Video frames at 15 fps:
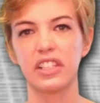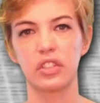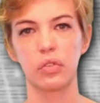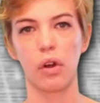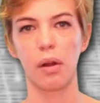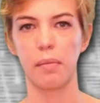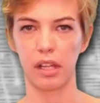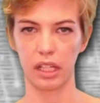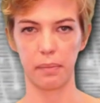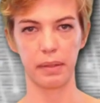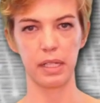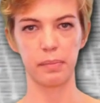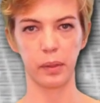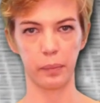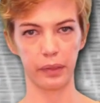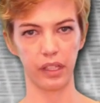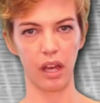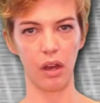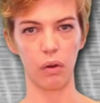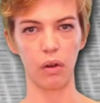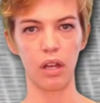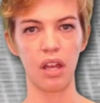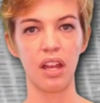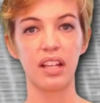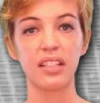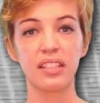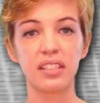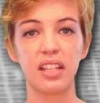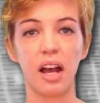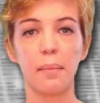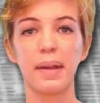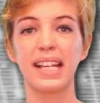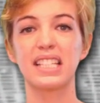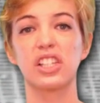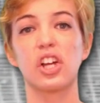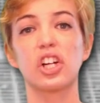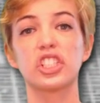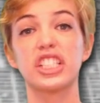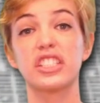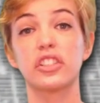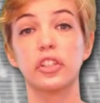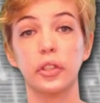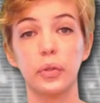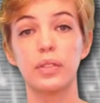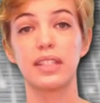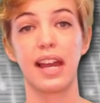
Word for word: storm on the people below, some as large as goose